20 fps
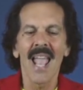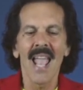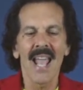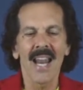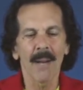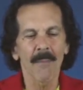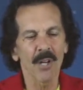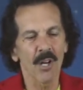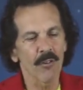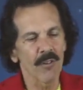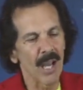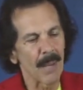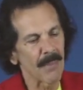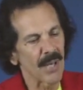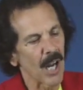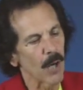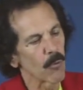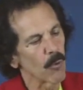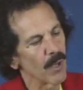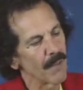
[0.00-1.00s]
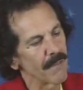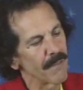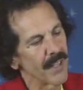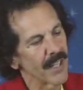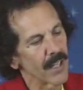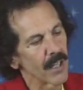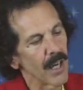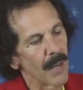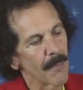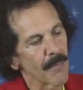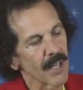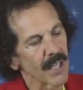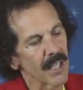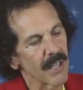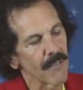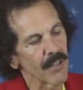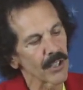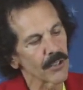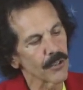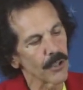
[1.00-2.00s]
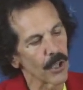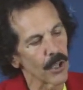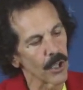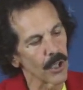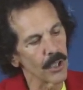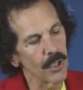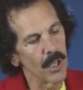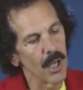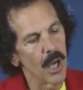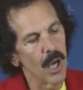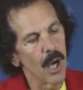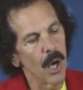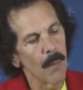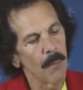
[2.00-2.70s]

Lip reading: and I'm going to wrap it on one finger, I'm going to give it a turn,